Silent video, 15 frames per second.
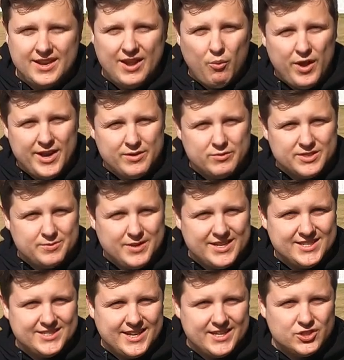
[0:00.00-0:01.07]
Now, when he was
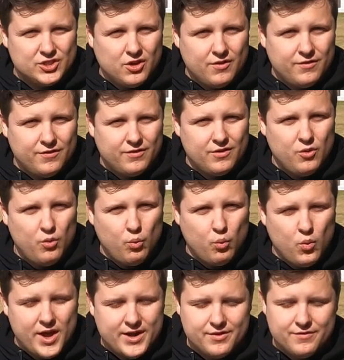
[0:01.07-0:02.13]
being sent off,
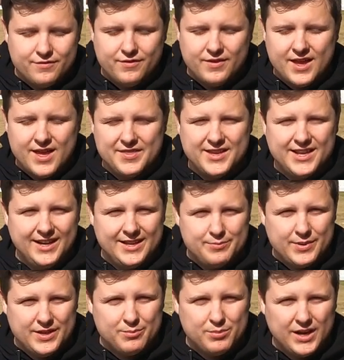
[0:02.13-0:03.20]
one of the
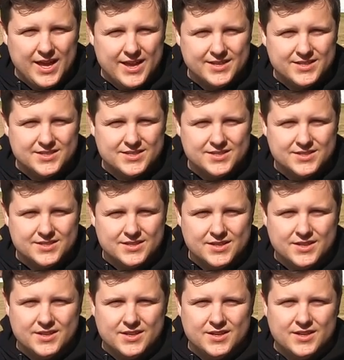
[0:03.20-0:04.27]
Olympic players
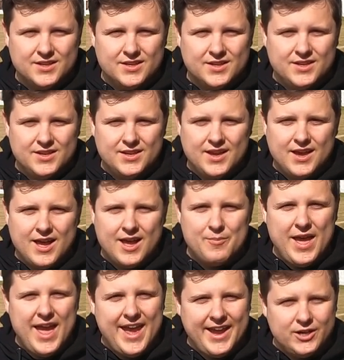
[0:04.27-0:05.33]

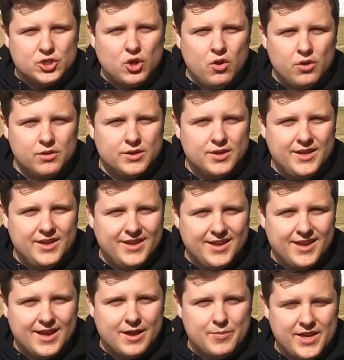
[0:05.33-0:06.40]
egged on
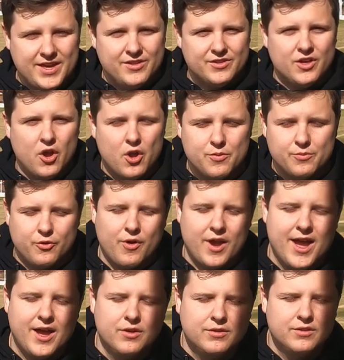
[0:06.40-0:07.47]
his home
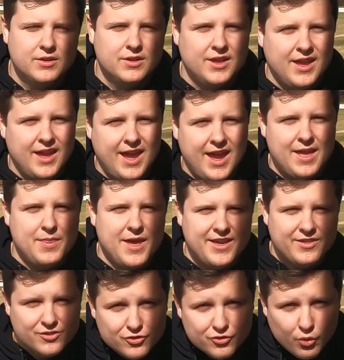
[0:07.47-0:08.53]
crowd, and
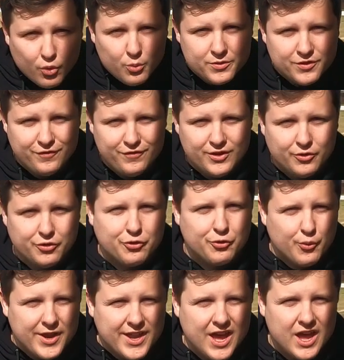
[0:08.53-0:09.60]
they stormed the field.
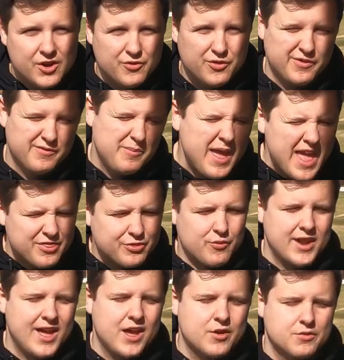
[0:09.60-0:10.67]
About
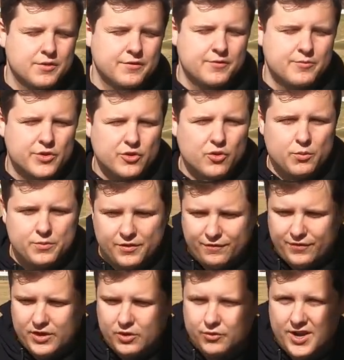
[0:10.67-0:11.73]
300 of them stormed the
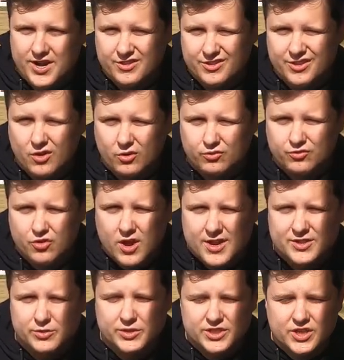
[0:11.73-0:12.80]
field and
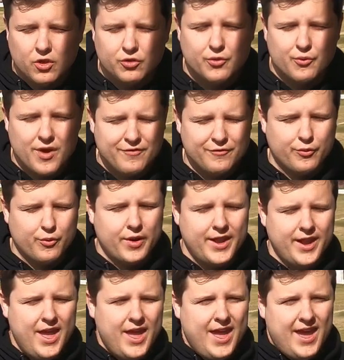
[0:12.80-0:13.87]
tried to assault the
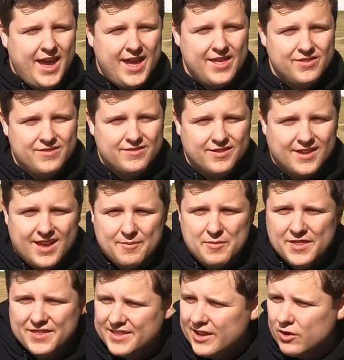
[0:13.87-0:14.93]
referee. And
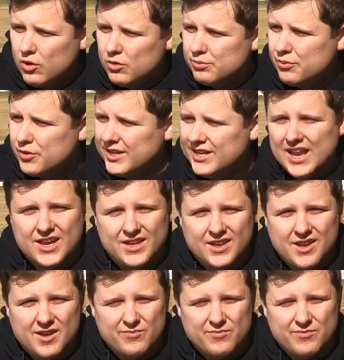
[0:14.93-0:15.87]
I think they got pretty lucky.